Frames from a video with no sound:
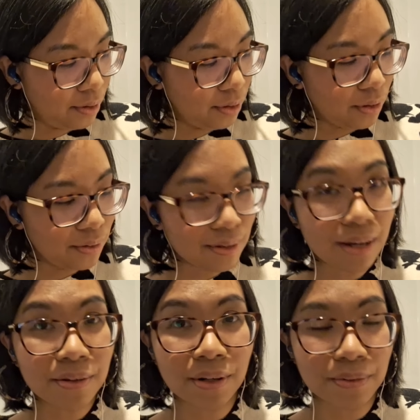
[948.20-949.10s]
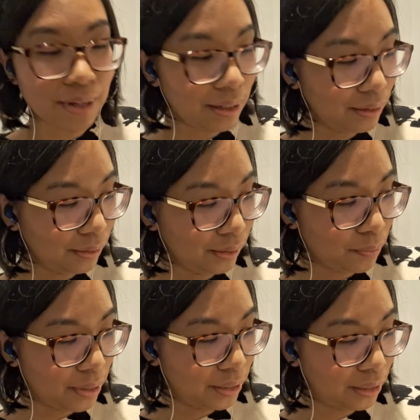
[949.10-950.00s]
Contact hotels
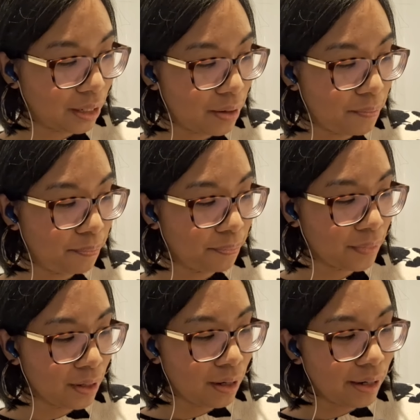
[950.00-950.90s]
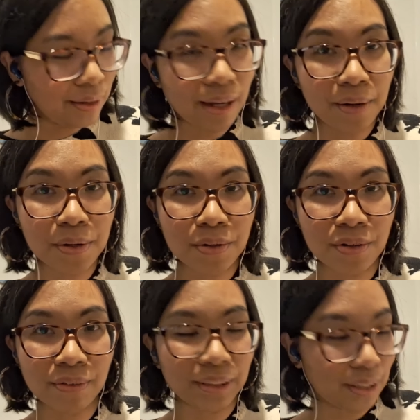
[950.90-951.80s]
which allow you
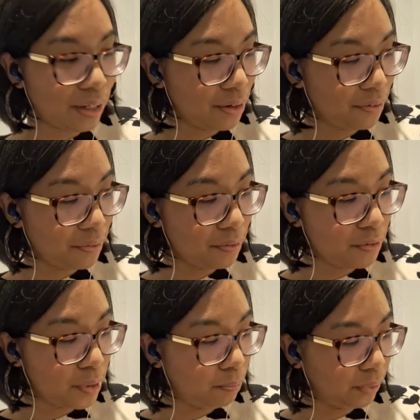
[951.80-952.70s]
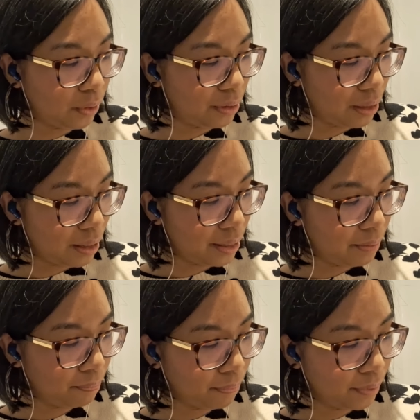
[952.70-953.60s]
to reserve rooms
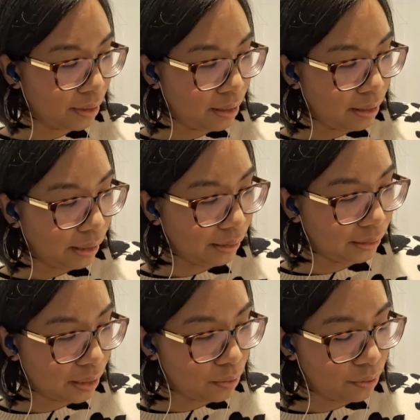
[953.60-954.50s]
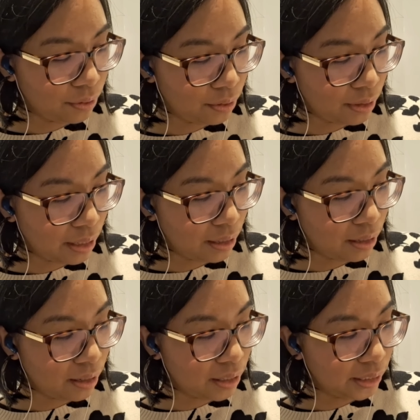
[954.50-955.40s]
online. Hacer
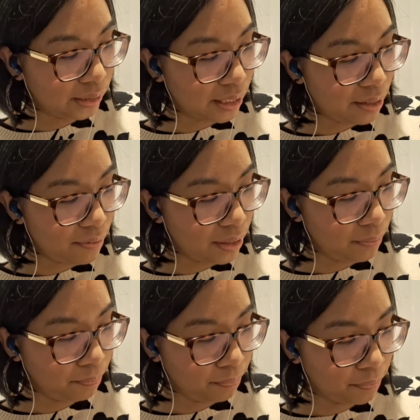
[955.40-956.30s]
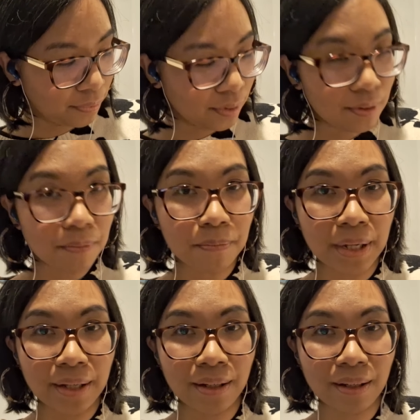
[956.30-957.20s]
una reserva.
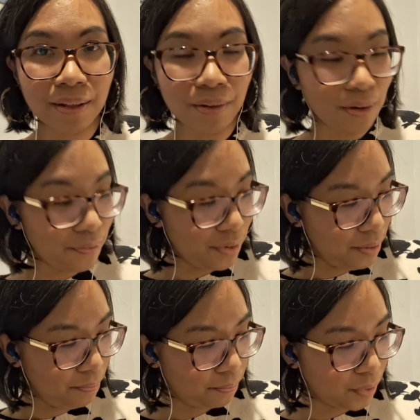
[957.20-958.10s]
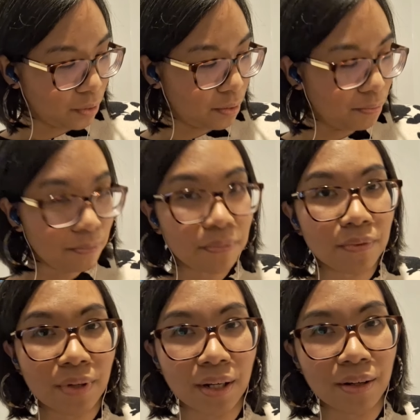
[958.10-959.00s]
Make an offer or
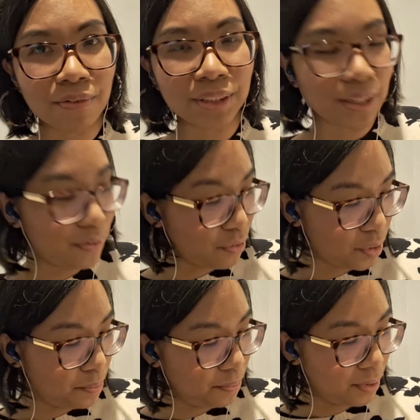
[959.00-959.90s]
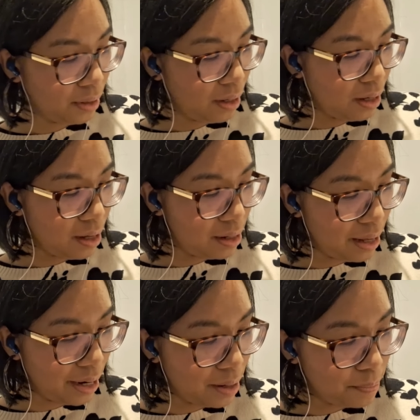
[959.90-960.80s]
reserve the room.
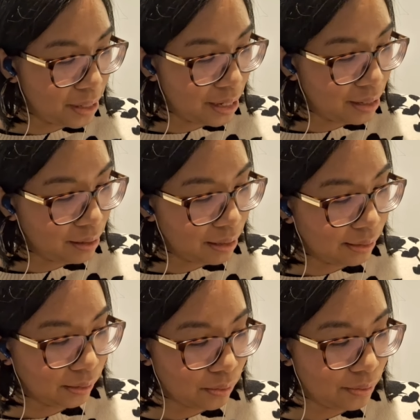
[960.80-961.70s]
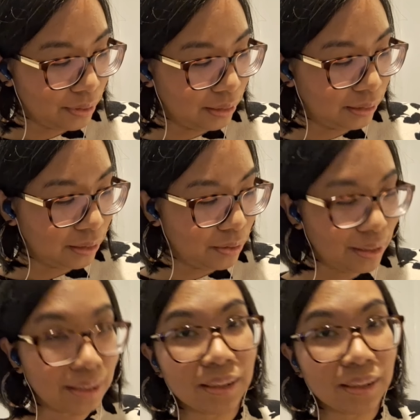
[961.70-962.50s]
Leer bien las condiciones.